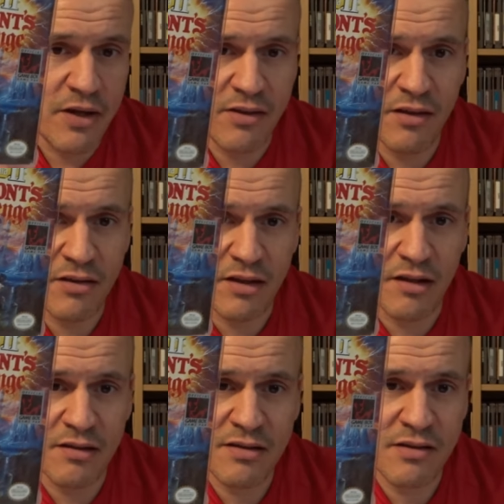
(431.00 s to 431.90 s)
I think that
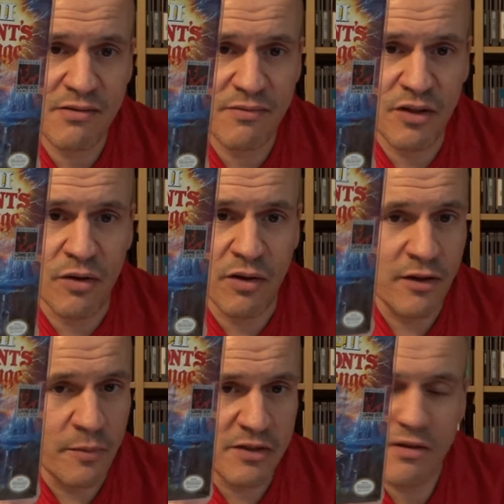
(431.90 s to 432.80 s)
it's, you know, a
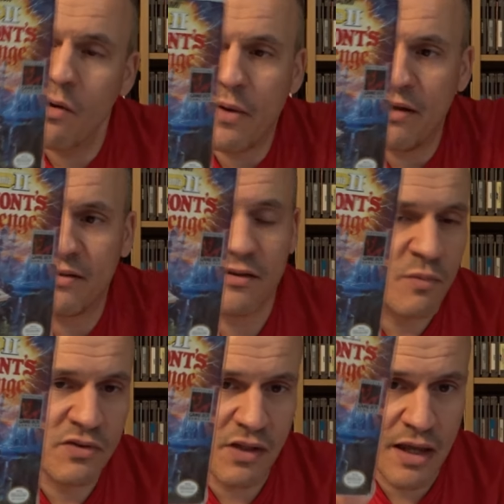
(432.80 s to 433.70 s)
little bit slow-paced, as
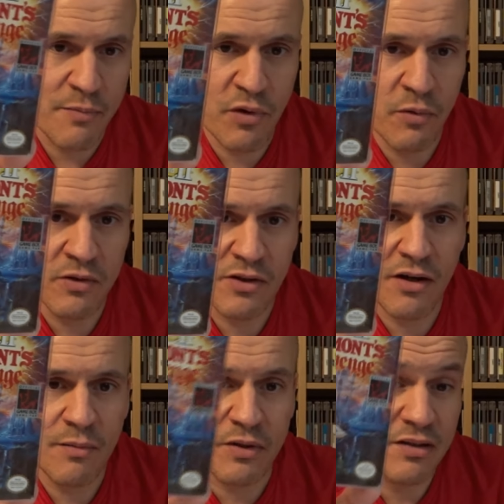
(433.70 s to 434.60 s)
most of the Game Boy ones
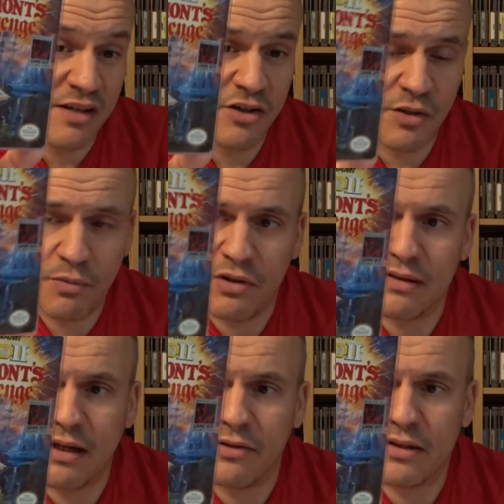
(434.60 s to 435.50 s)
are, but it's actually a pretty
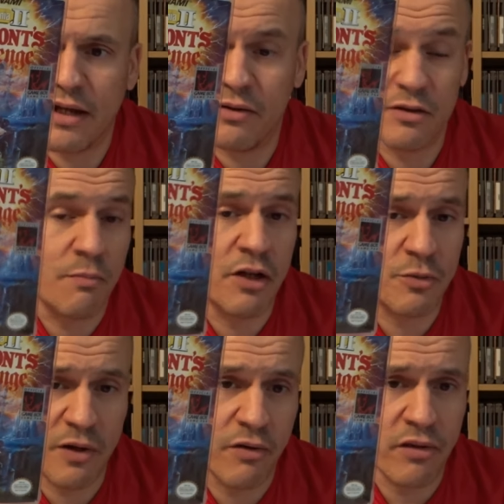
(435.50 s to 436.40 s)
solid title. It's much
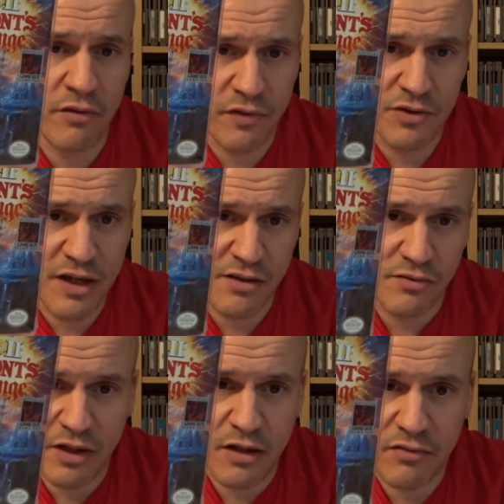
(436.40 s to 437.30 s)
better than the first
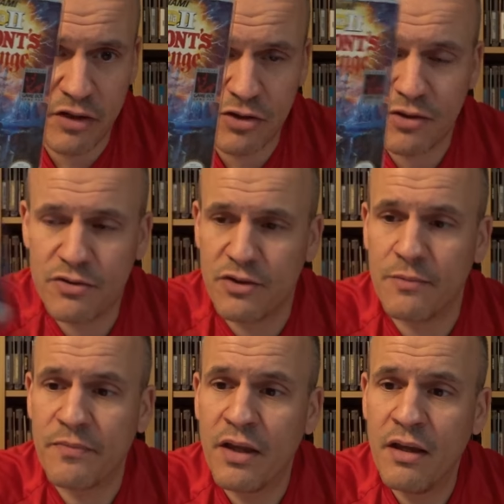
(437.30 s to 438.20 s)
Castlevania Adventure,
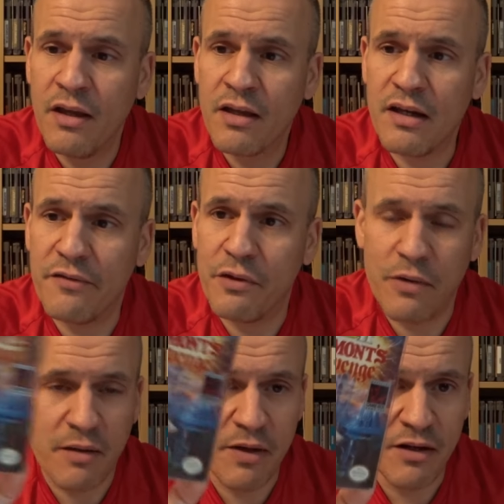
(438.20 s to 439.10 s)
so can definitely
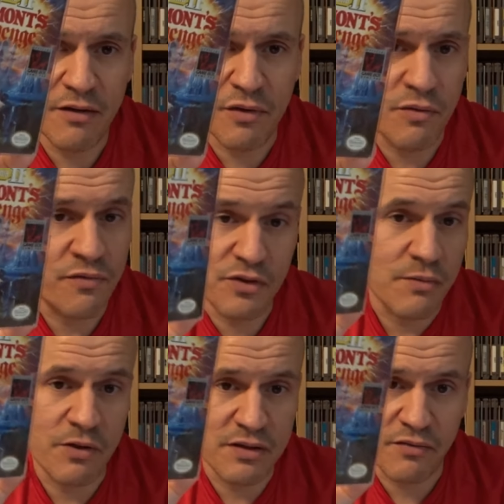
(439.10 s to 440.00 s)
recommend it if you, for
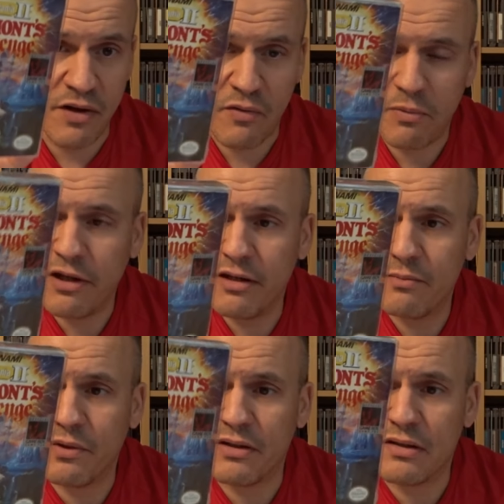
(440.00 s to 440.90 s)
some reason, have never played
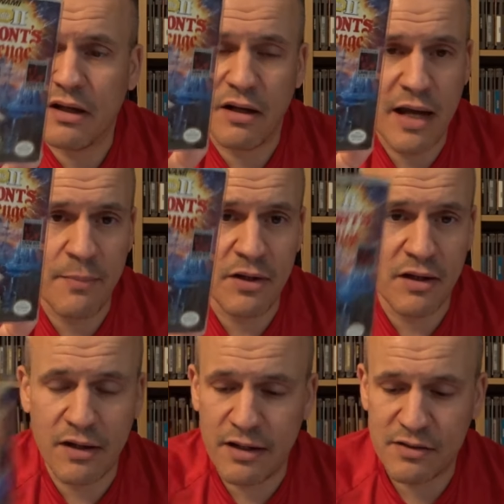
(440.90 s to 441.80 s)
it, but happy to
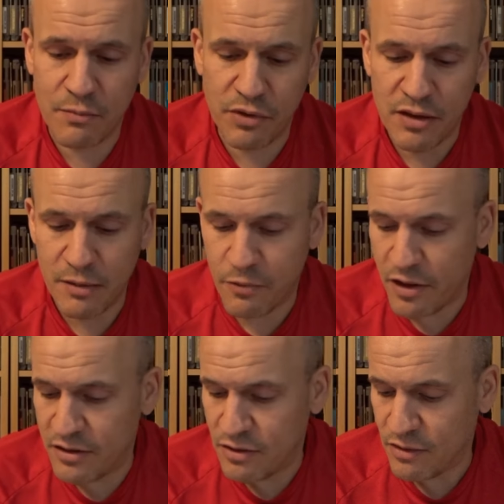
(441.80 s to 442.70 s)
get a nice complete
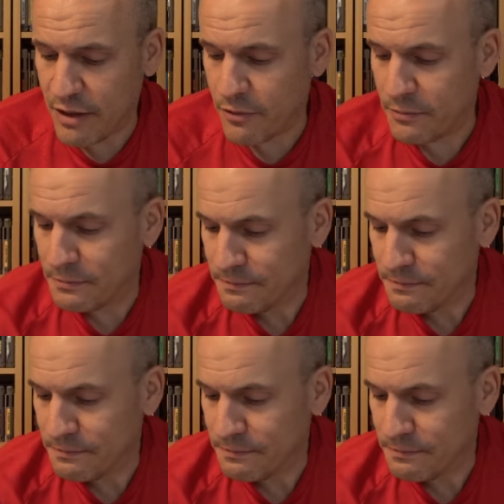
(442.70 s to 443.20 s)
upgrade to that one.